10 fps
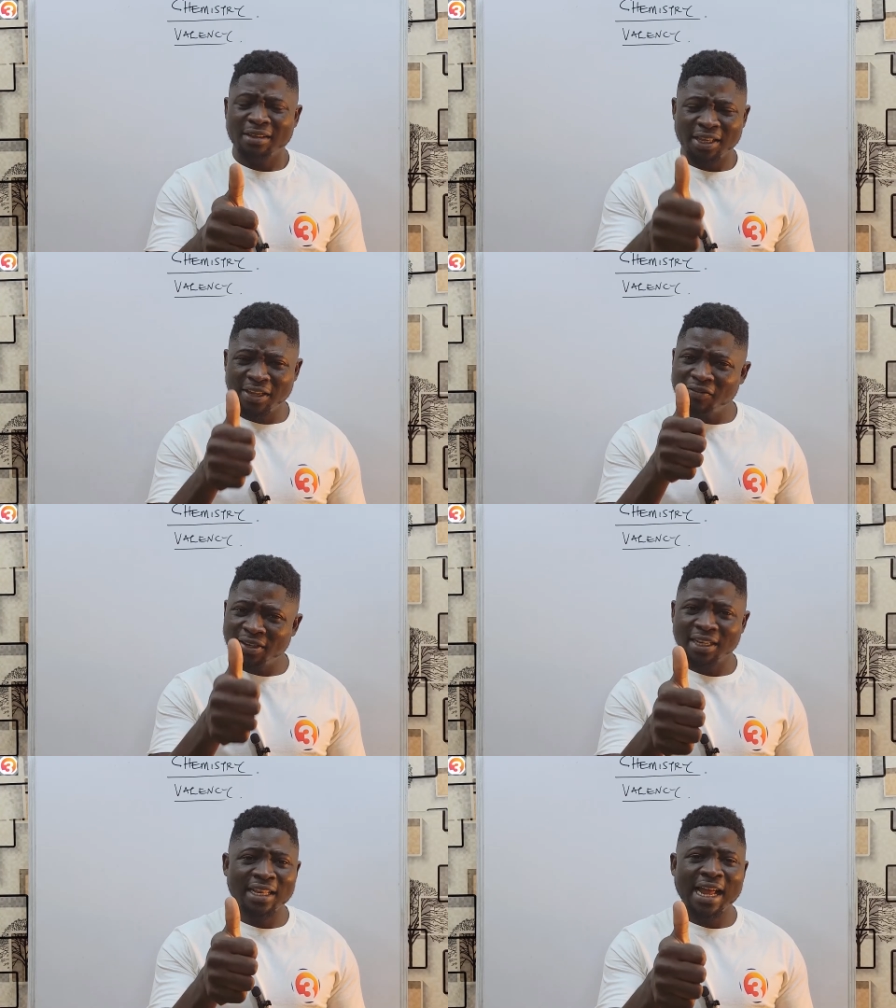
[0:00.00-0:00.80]
give
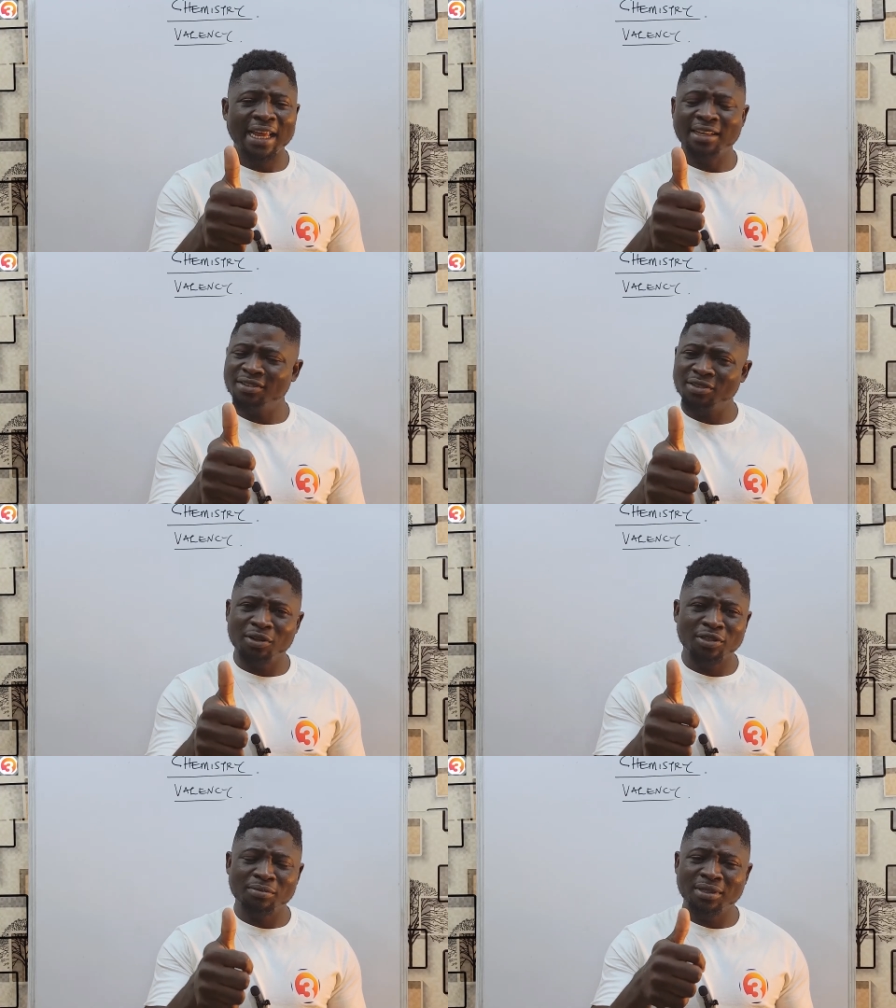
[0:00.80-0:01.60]
it a like it's not
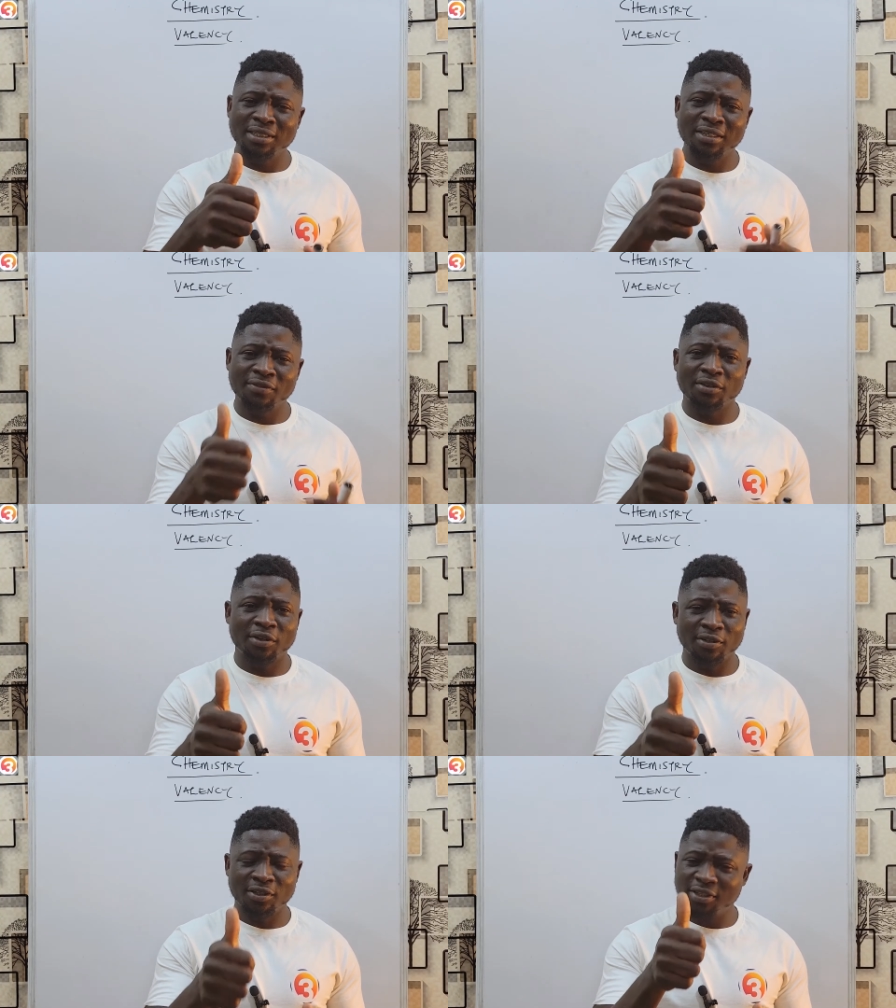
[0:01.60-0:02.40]
something
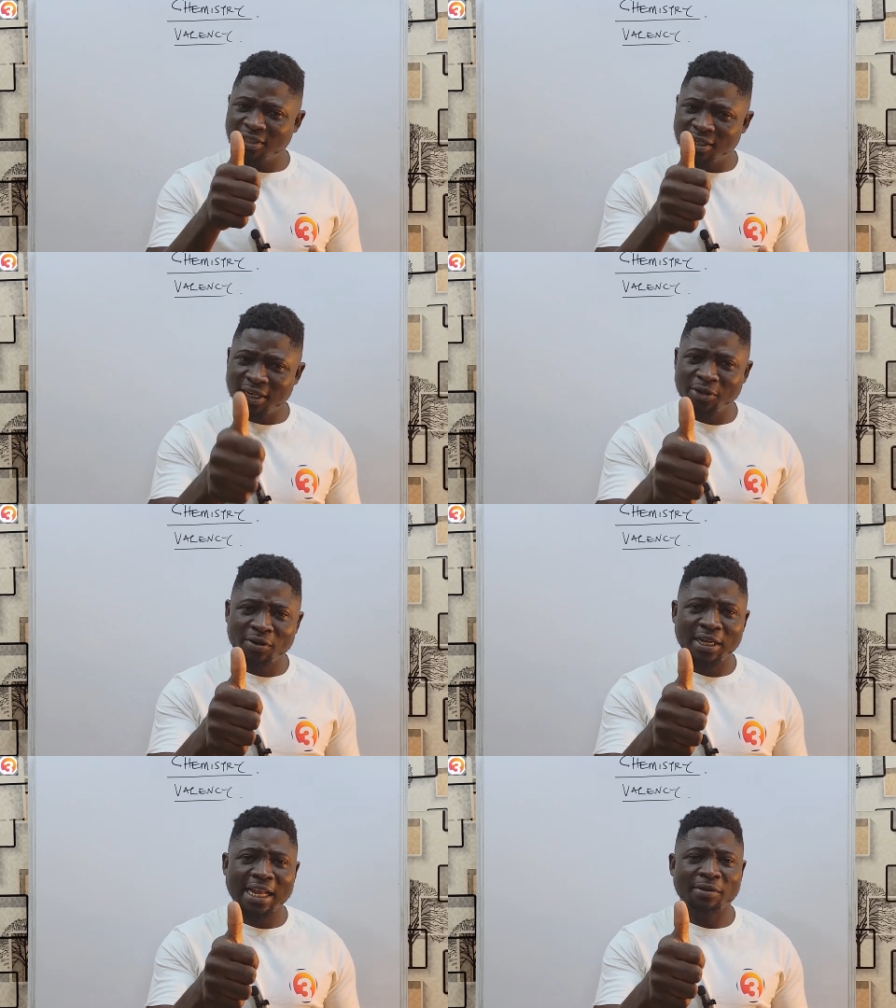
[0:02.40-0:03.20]
difficult just click on
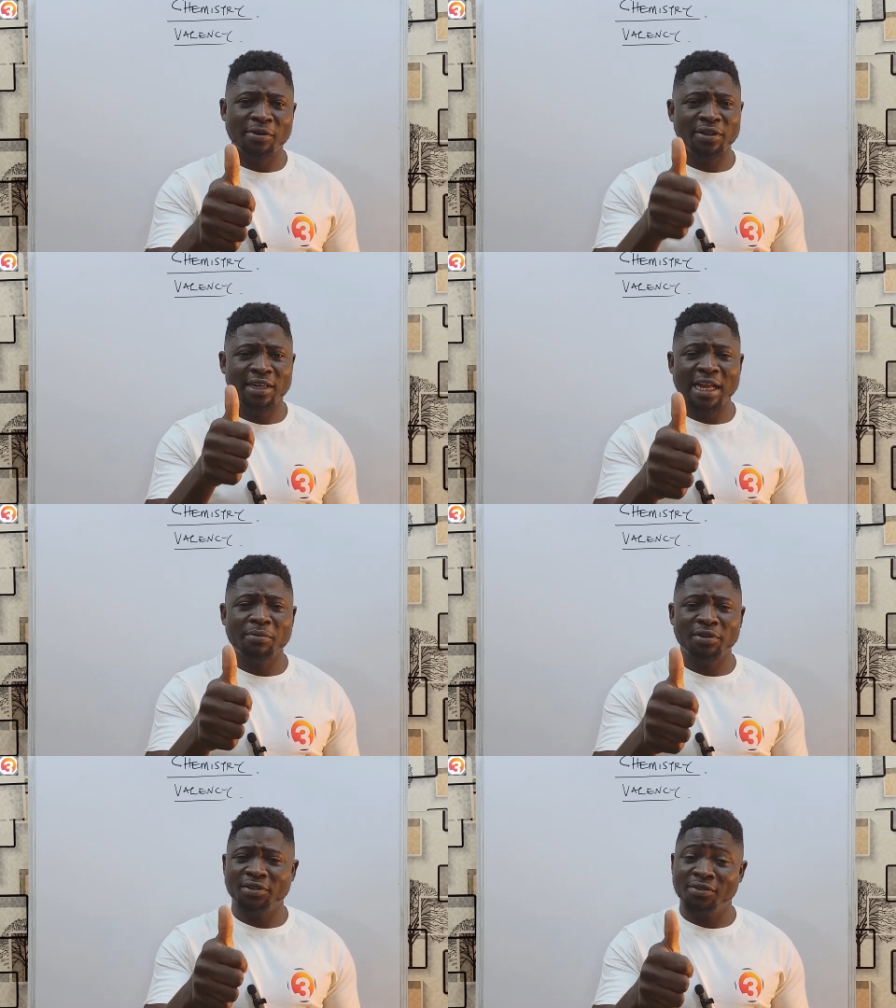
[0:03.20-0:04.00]
like on the like
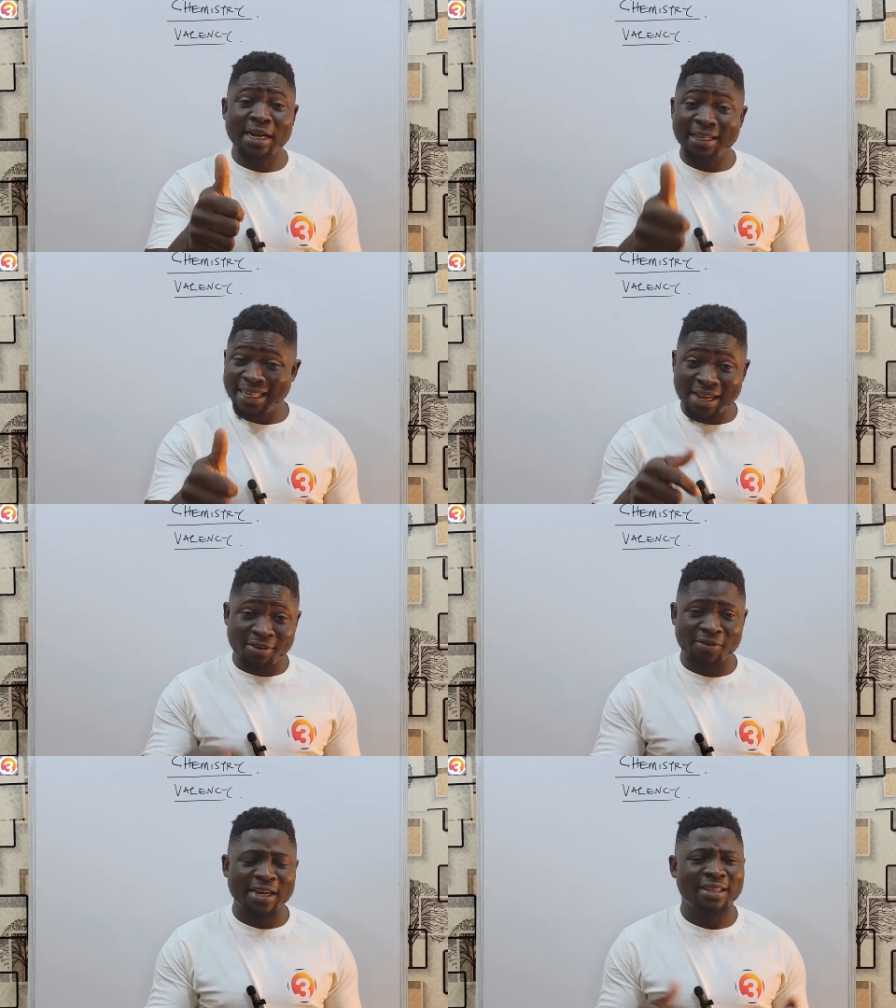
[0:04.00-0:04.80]
button right
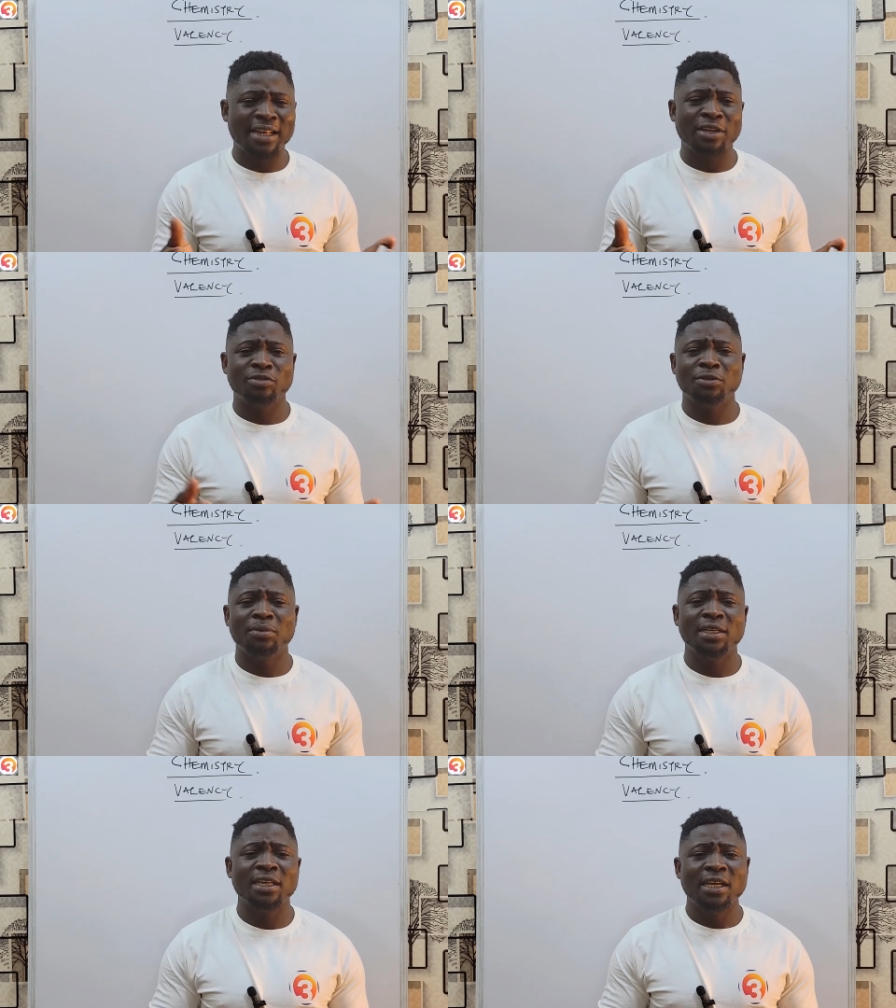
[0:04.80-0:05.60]
now right now as we
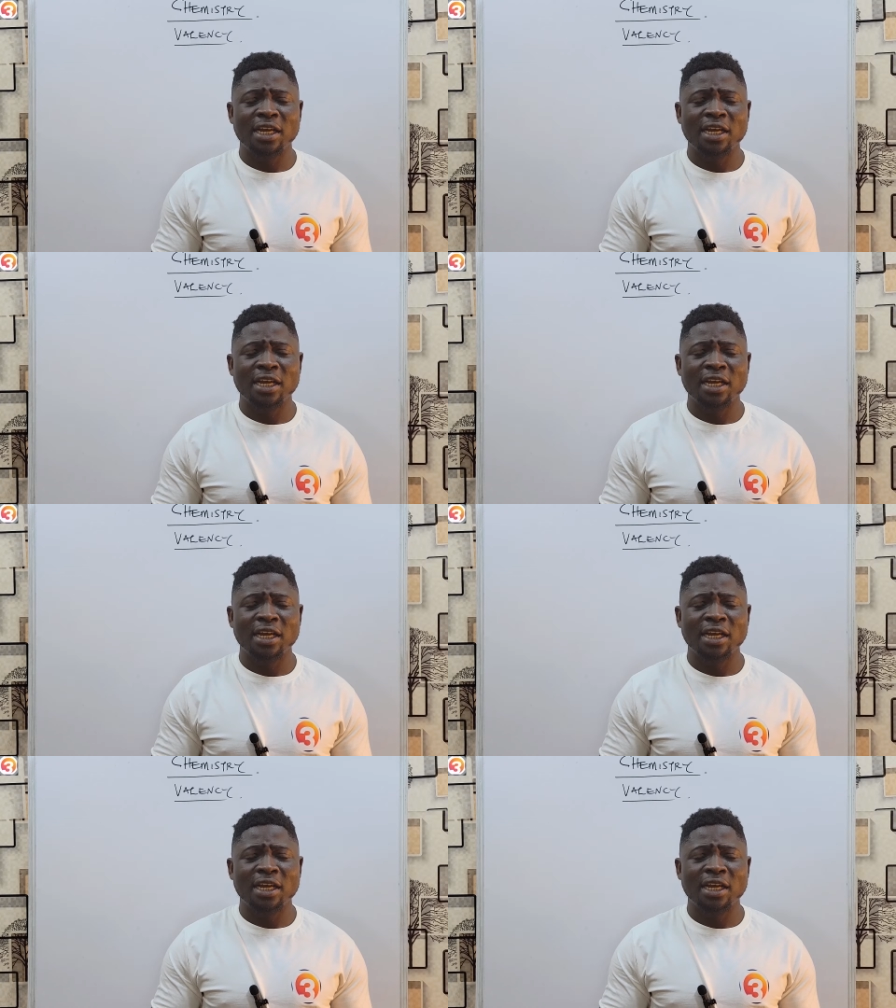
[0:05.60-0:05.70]
speak